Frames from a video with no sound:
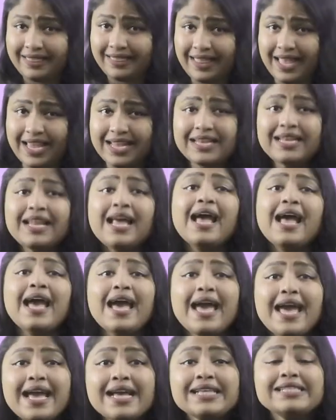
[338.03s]
then
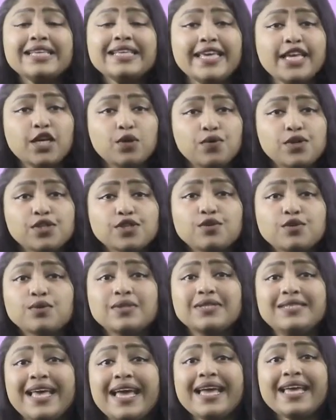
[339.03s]
x equals to
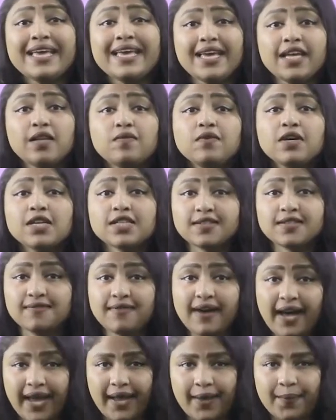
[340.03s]
sec inverse
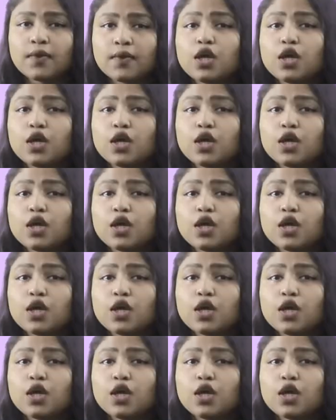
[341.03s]
y.